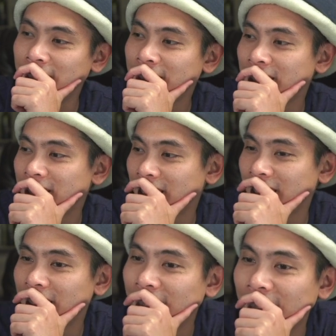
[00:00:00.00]

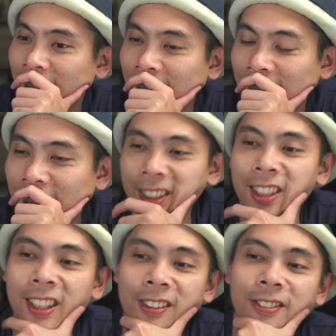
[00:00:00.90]
Interesting.
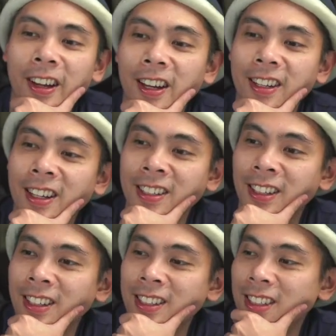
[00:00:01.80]
E Red,
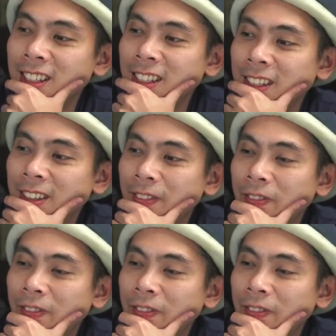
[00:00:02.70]
I'd say.